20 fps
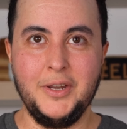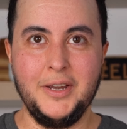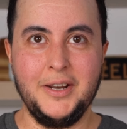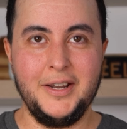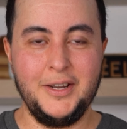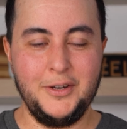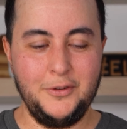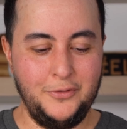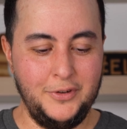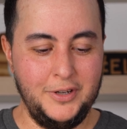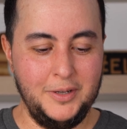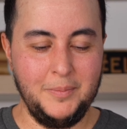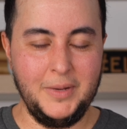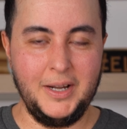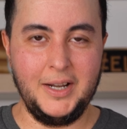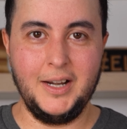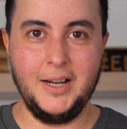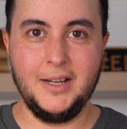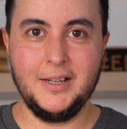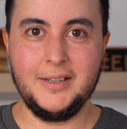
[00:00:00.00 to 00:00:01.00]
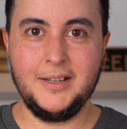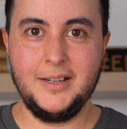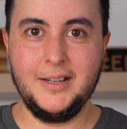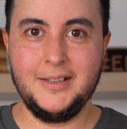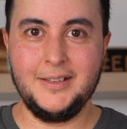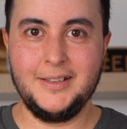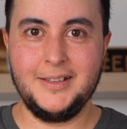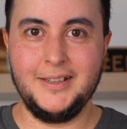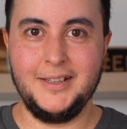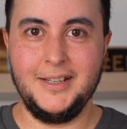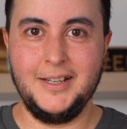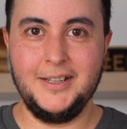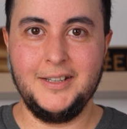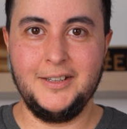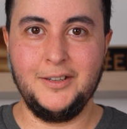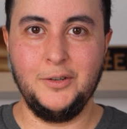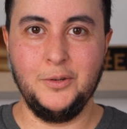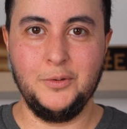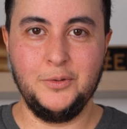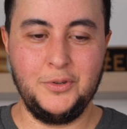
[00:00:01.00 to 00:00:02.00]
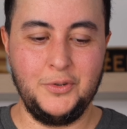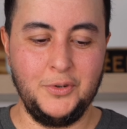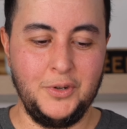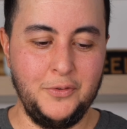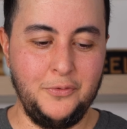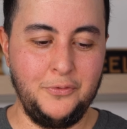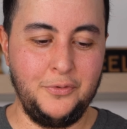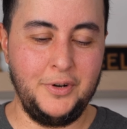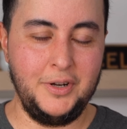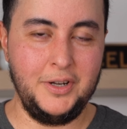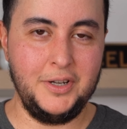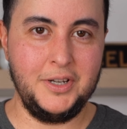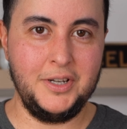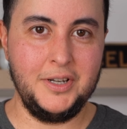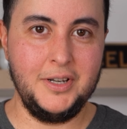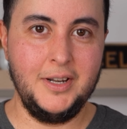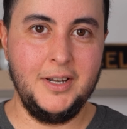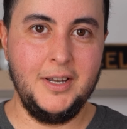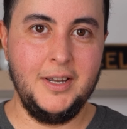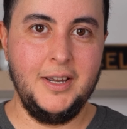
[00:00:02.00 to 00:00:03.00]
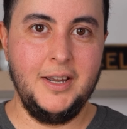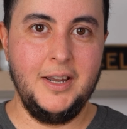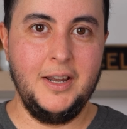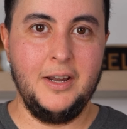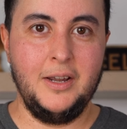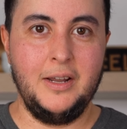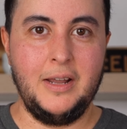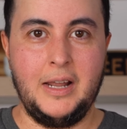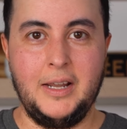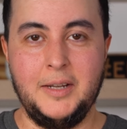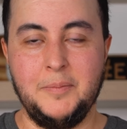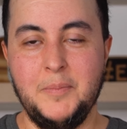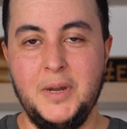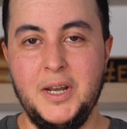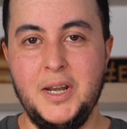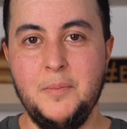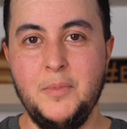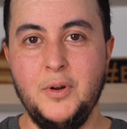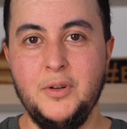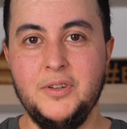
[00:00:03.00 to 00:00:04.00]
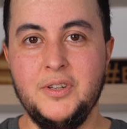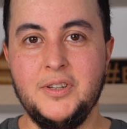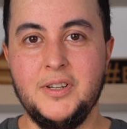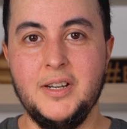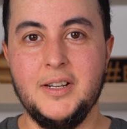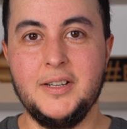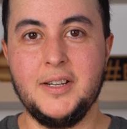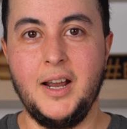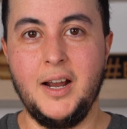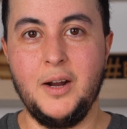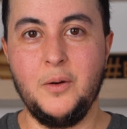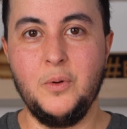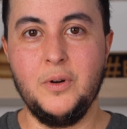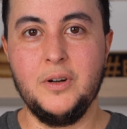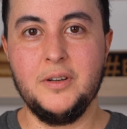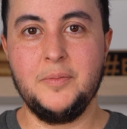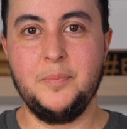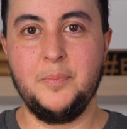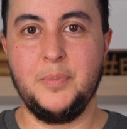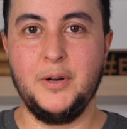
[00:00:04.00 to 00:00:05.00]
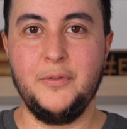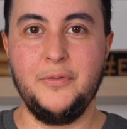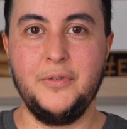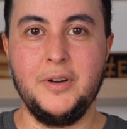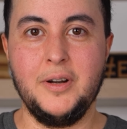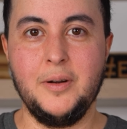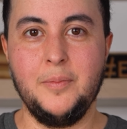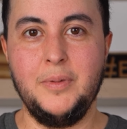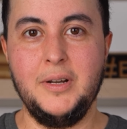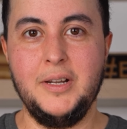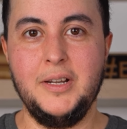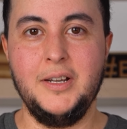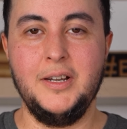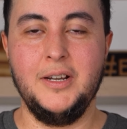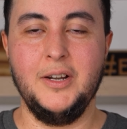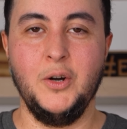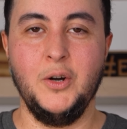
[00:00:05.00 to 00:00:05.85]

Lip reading: that I fill my glasses, this goes to the fridge at minimum 6 hours, preferably